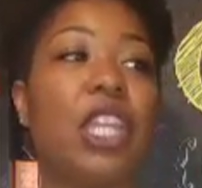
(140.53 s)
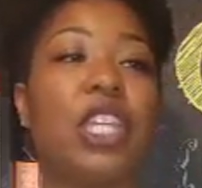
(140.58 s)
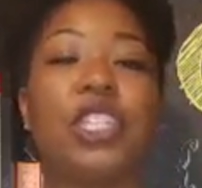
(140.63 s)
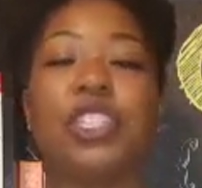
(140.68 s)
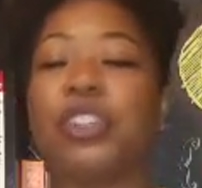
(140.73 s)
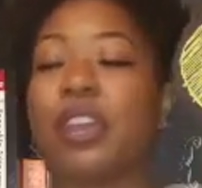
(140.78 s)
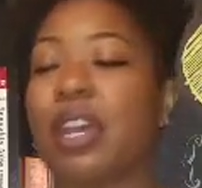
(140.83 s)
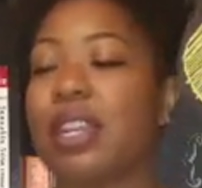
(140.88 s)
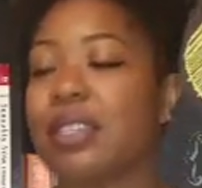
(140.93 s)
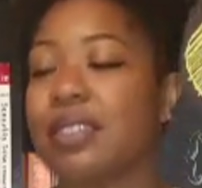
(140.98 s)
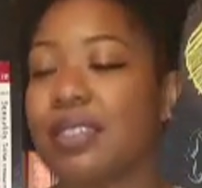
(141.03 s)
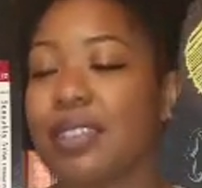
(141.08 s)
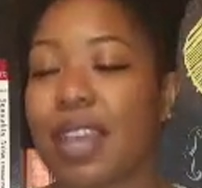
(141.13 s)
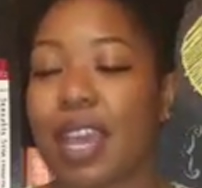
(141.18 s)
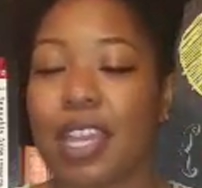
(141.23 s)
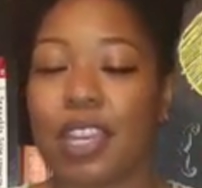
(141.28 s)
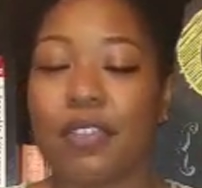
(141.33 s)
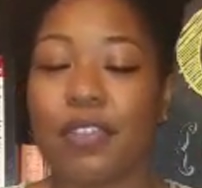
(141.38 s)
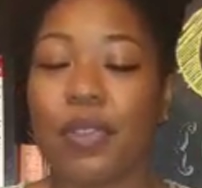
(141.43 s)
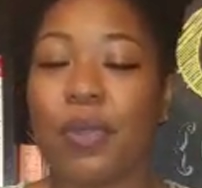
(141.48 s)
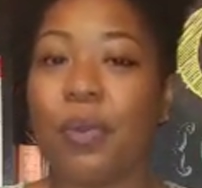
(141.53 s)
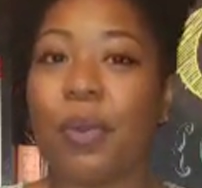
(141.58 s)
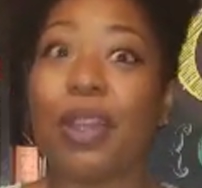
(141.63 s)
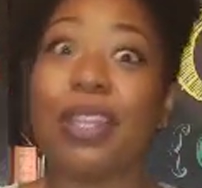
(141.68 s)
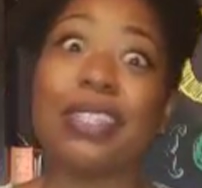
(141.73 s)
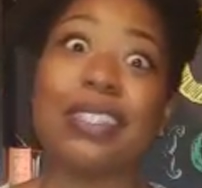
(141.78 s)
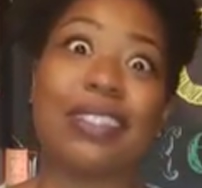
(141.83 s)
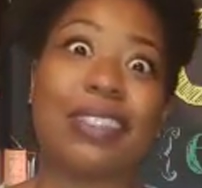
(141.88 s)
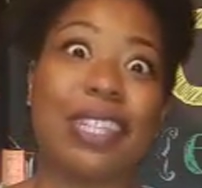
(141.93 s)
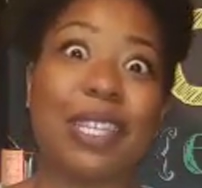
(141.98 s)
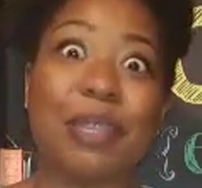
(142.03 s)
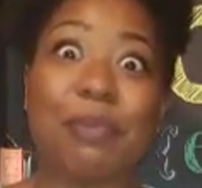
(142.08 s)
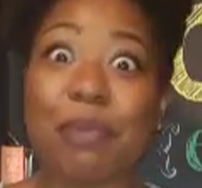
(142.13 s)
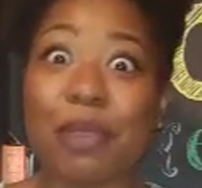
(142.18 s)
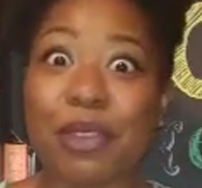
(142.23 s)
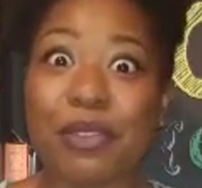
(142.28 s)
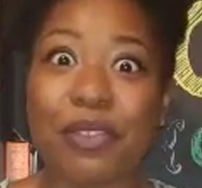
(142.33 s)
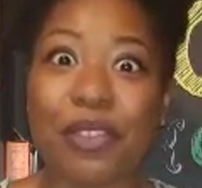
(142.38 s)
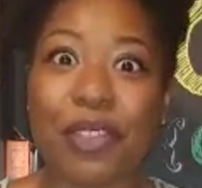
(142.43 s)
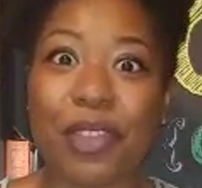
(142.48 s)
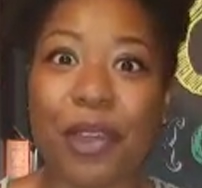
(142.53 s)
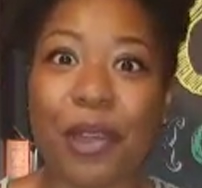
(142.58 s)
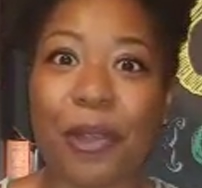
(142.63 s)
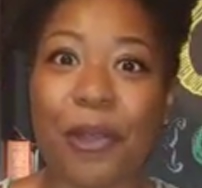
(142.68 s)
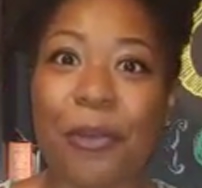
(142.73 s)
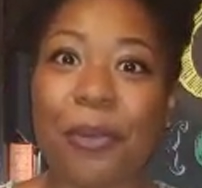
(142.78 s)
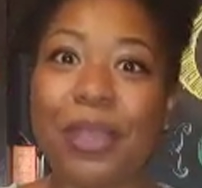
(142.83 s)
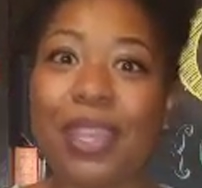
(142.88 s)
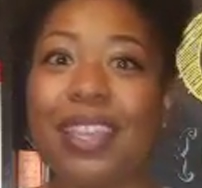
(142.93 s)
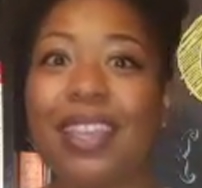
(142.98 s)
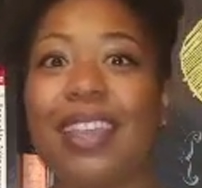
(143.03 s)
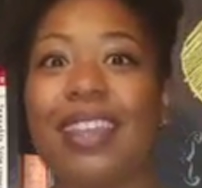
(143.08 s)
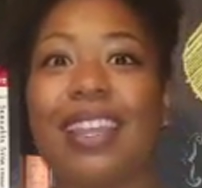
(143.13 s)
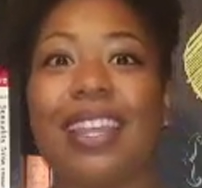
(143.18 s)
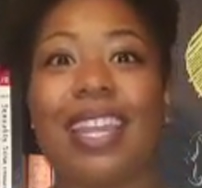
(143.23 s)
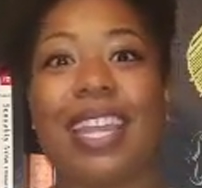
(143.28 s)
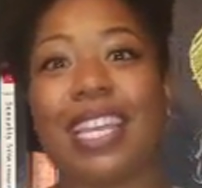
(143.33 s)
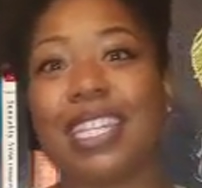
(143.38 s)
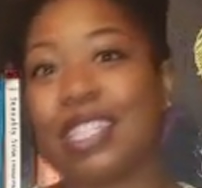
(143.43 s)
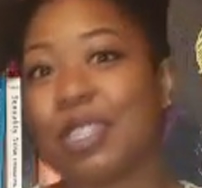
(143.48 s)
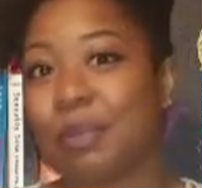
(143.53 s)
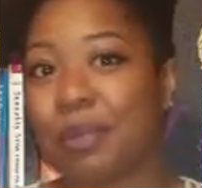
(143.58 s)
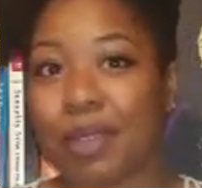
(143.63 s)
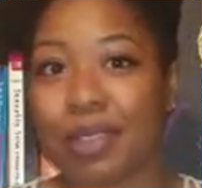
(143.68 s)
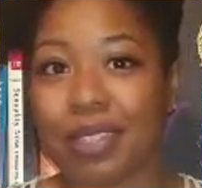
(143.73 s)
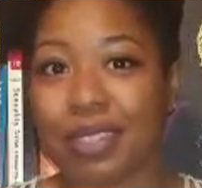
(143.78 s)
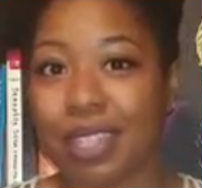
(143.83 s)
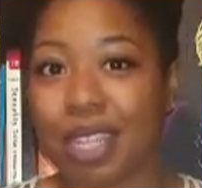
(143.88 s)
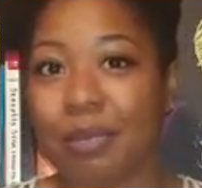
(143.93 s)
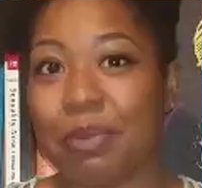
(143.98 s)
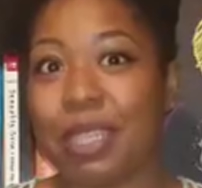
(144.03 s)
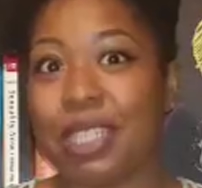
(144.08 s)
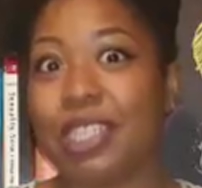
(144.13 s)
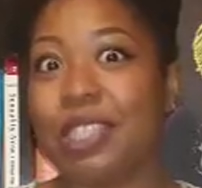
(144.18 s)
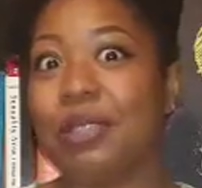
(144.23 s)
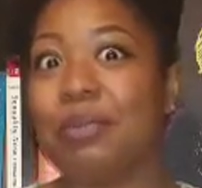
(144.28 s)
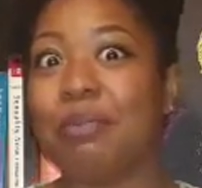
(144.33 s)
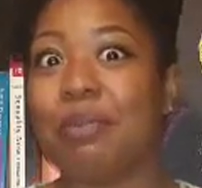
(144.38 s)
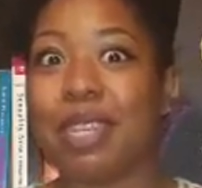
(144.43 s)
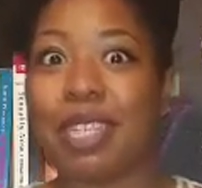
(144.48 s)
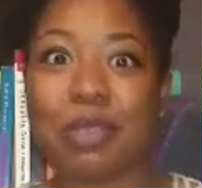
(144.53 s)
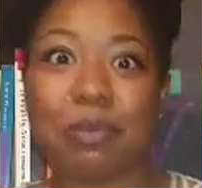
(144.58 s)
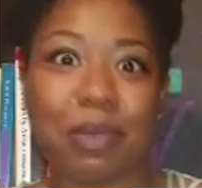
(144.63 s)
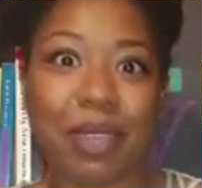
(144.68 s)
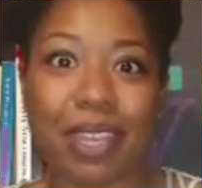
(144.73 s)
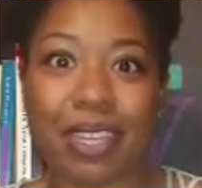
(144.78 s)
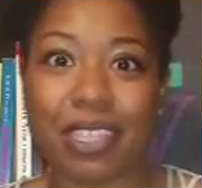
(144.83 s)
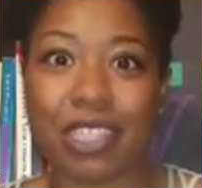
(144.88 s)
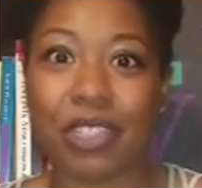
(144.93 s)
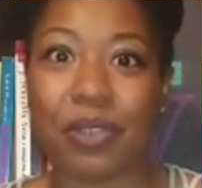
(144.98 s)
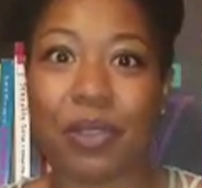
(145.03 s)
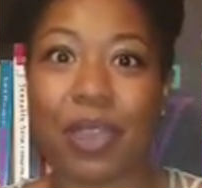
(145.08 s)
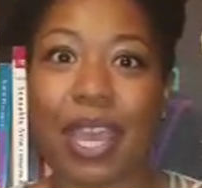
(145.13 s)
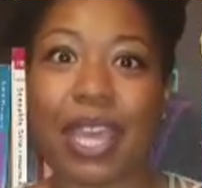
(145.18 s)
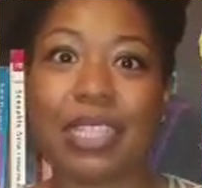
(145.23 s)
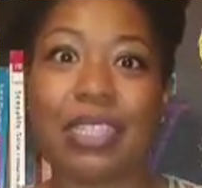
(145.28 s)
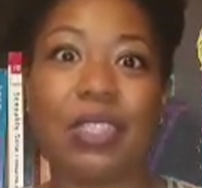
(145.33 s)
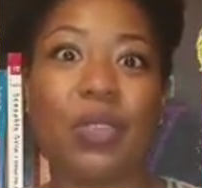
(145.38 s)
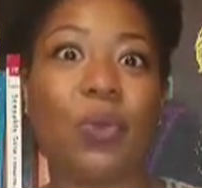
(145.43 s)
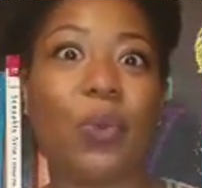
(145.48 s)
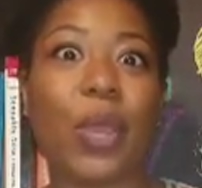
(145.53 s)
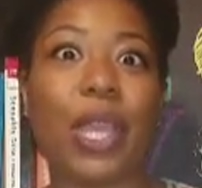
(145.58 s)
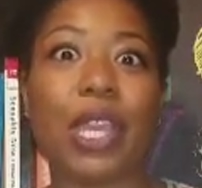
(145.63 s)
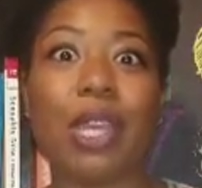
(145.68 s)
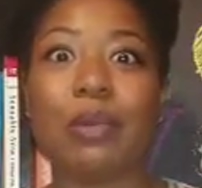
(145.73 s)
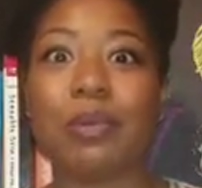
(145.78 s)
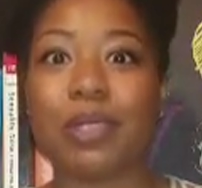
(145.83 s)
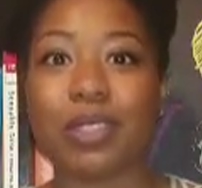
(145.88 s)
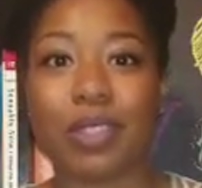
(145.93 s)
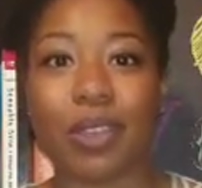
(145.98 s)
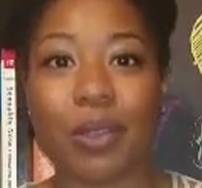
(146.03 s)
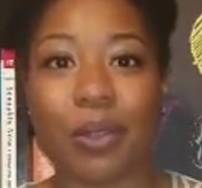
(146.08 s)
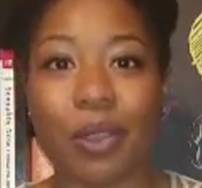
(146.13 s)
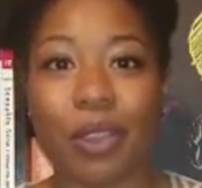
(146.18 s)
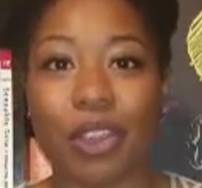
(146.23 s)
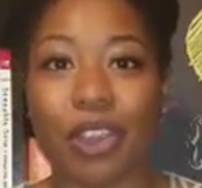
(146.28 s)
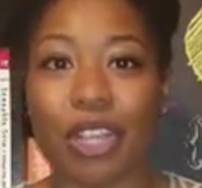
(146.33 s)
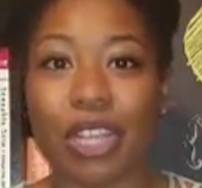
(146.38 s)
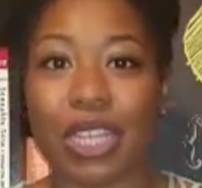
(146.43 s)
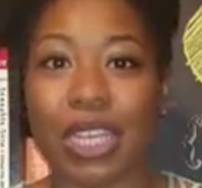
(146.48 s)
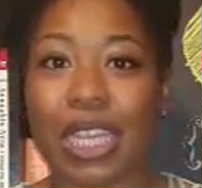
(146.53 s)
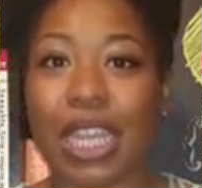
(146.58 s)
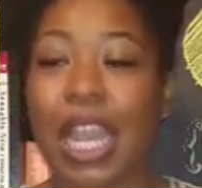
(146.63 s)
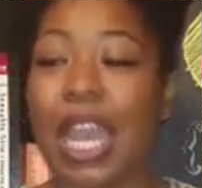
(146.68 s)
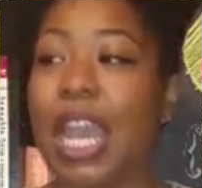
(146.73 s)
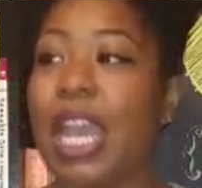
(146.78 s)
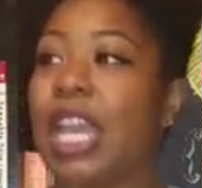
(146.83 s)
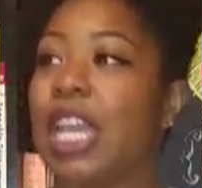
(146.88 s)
You're trying to decide if you want to sleep in for the whole weekend and catch up on the sleep that you missed because you had to wake up so early.